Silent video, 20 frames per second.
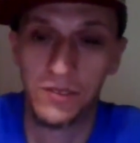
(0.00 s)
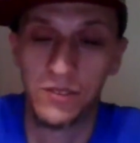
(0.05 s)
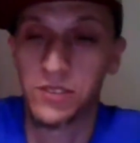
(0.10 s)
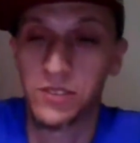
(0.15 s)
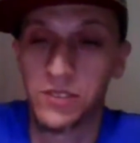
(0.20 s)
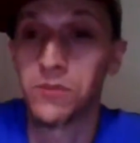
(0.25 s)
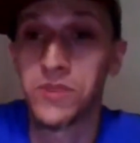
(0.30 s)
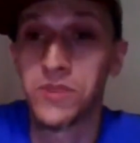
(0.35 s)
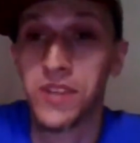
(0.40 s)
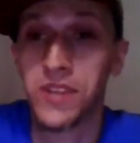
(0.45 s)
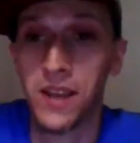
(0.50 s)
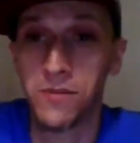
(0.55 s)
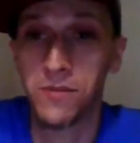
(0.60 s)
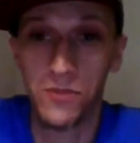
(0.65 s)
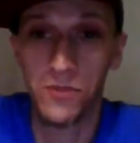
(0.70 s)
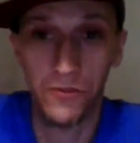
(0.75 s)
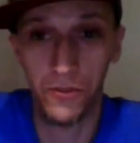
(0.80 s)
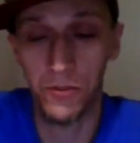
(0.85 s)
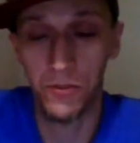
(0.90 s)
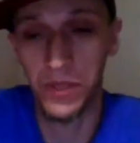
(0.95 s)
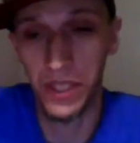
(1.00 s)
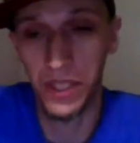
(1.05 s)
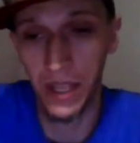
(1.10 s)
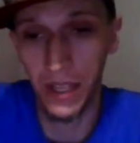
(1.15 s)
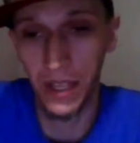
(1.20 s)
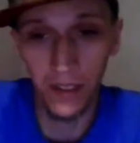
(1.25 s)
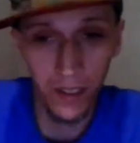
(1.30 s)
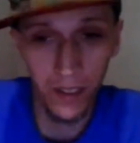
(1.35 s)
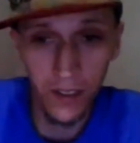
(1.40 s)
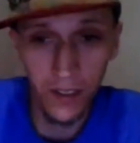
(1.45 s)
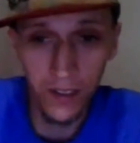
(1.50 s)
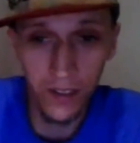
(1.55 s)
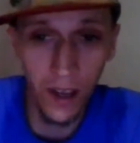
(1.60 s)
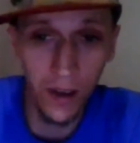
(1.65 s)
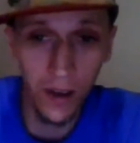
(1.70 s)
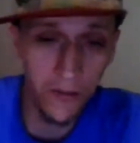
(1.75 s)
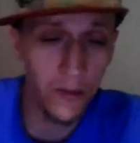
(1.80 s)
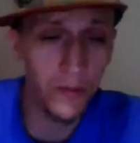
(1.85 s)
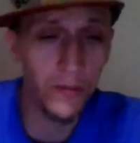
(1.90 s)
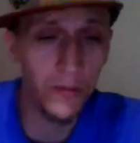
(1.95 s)
sometimes, for me at least,
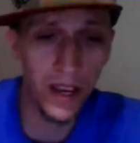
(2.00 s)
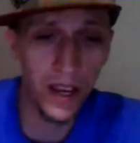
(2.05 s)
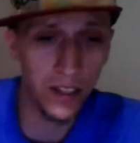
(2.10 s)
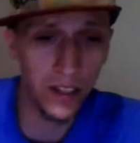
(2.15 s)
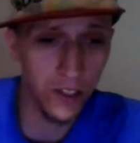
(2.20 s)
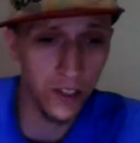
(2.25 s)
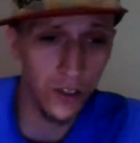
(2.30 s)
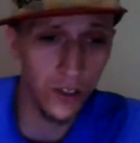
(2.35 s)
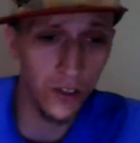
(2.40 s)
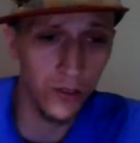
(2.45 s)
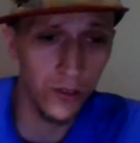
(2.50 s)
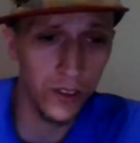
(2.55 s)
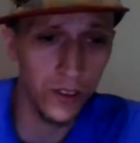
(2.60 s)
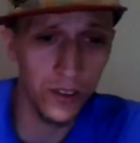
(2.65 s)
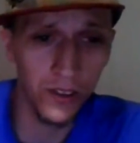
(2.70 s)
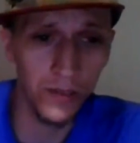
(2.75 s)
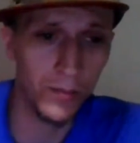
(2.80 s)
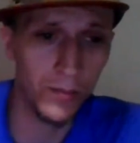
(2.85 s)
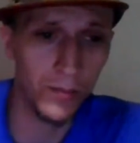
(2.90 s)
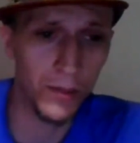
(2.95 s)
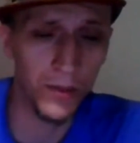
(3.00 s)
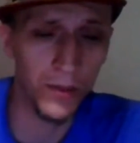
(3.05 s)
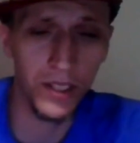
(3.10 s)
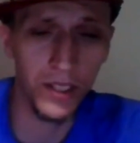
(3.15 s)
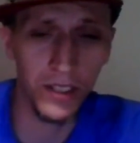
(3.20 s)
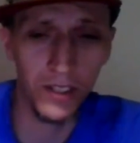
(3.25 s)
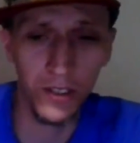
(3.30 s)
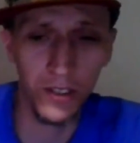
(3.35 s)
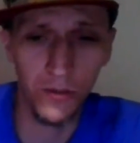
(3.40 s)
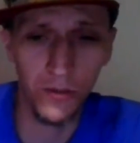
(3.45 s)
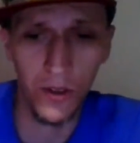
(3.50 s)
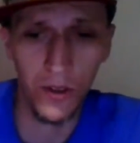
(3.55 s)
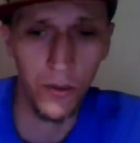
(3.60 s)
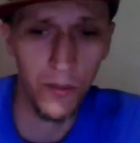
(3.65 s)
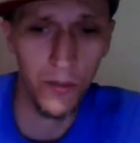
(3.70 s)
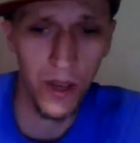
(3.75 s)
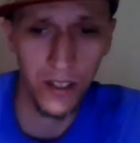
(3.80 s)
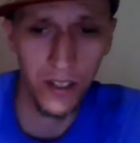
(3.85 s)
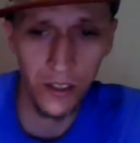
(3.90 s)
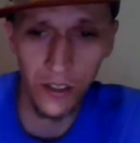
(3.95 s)
I'm from Massachusetts. People like to swear
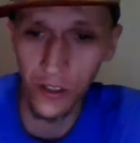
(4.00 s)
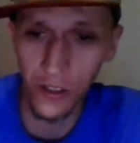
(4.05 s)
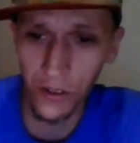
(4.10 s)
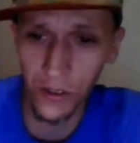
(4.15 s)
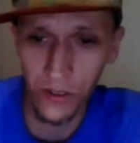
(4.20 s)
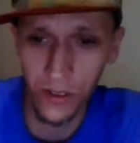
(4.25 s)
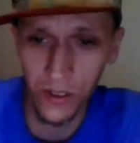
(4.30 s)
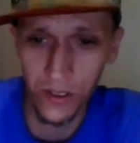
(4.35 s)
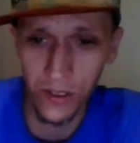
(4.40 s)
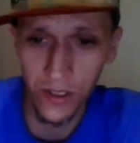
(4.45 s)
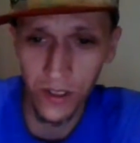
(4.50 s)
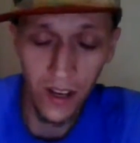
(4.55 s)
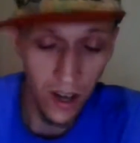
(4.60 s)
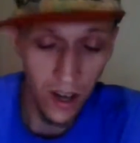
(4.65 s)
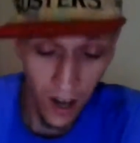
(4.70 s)
in Massachusetts.